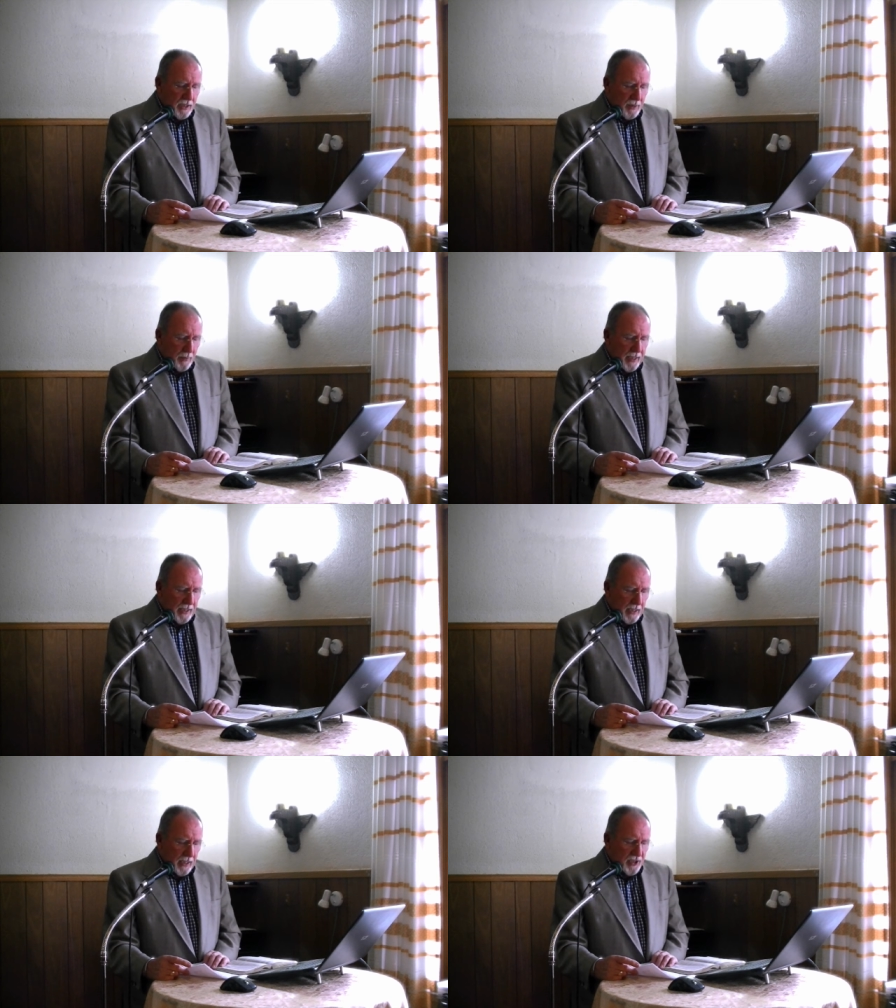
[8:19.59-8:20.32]
to
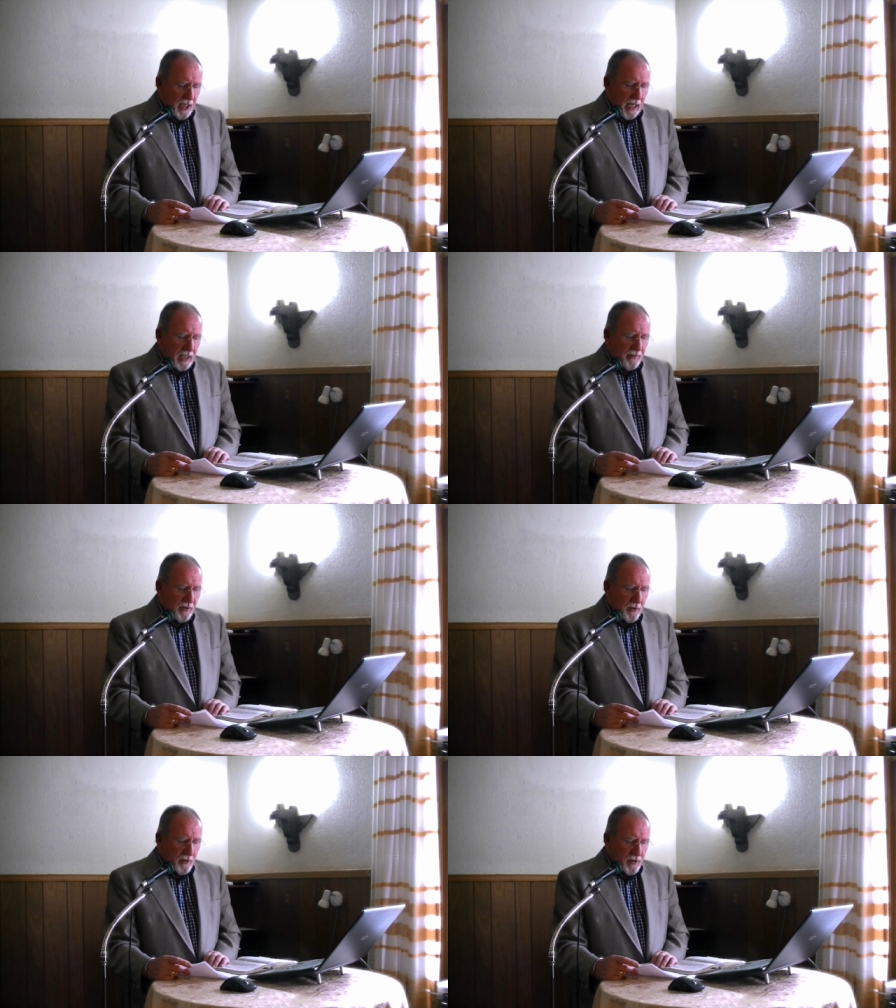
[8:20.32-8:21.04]
be a child of
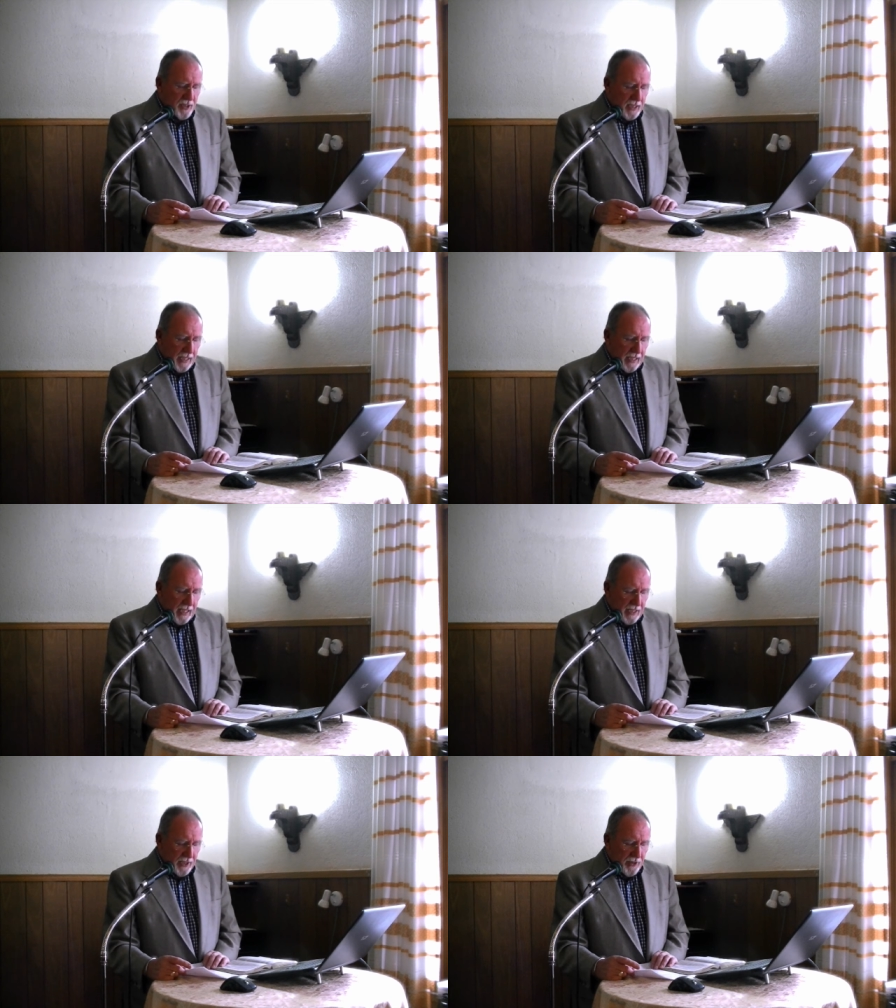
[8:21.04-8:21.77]
yours
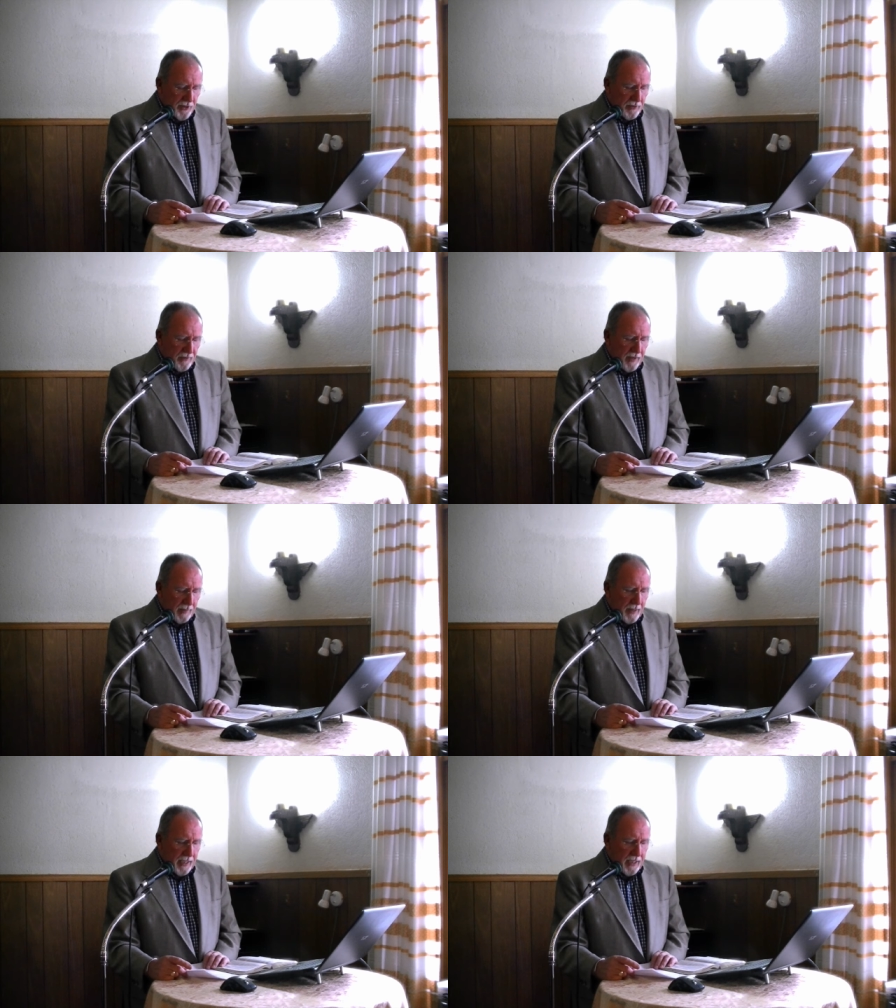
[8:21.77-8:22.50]
and in your
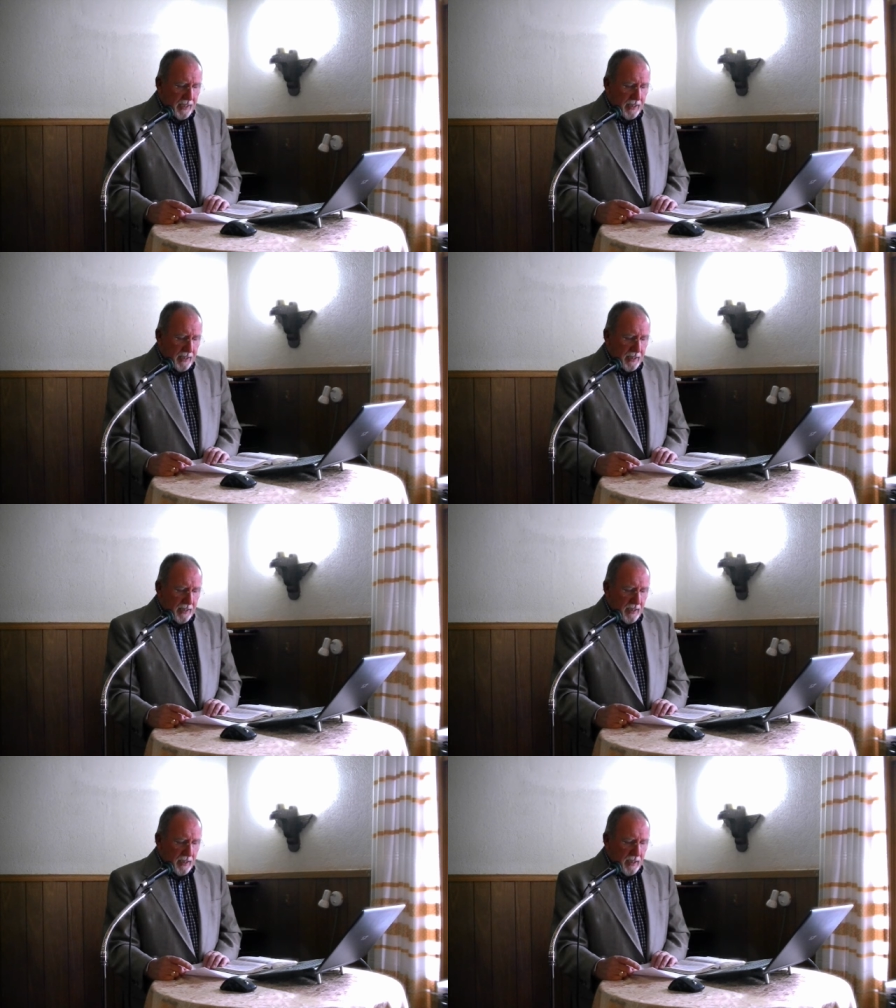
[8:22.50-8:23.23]
family.
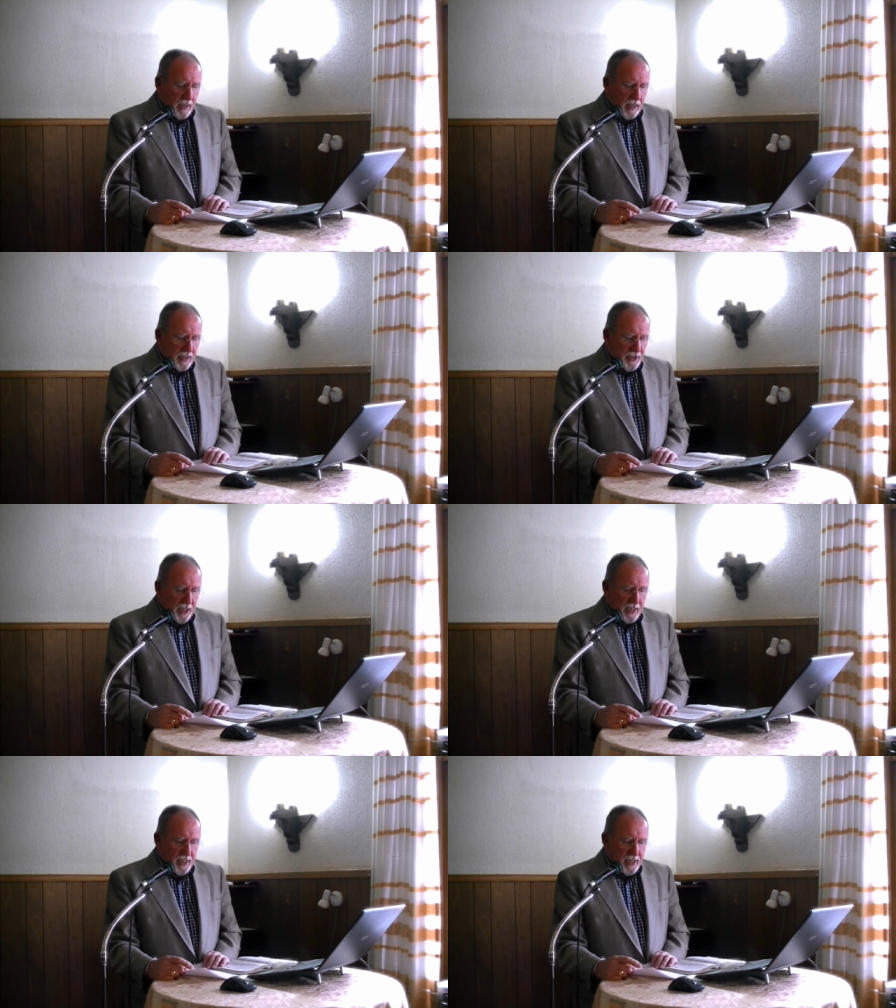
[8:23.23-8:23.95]
In
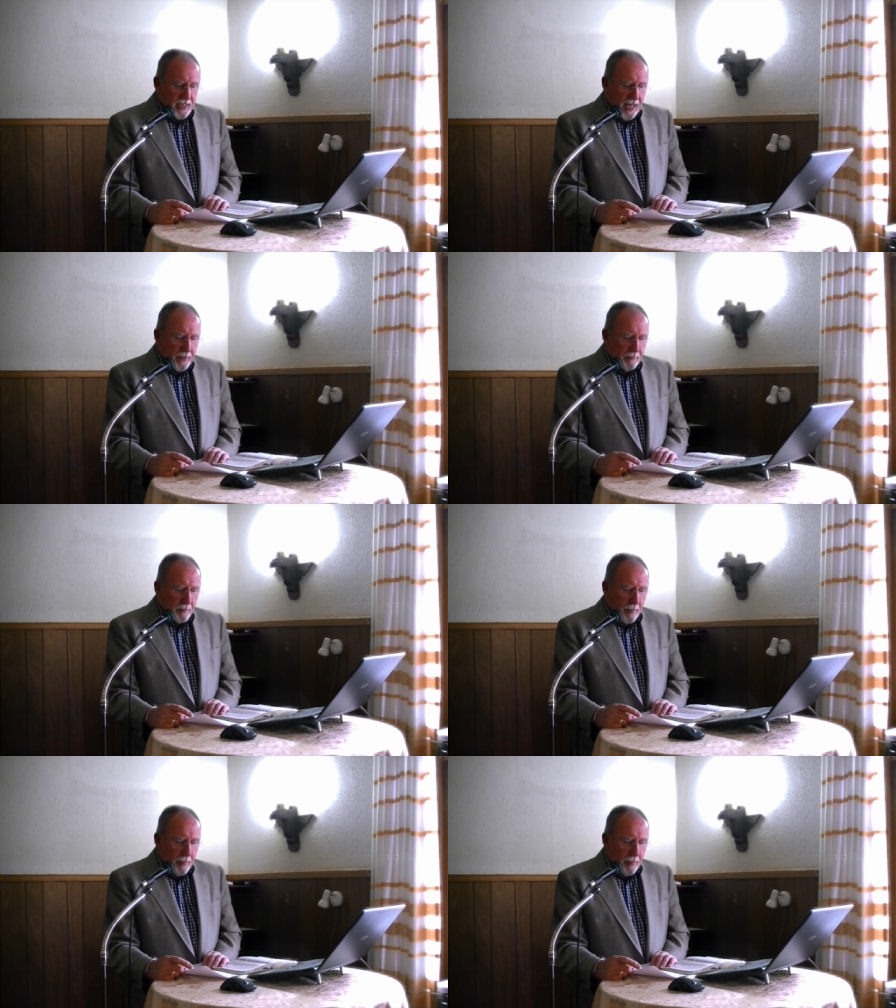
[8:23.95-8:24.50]
Jesus' name.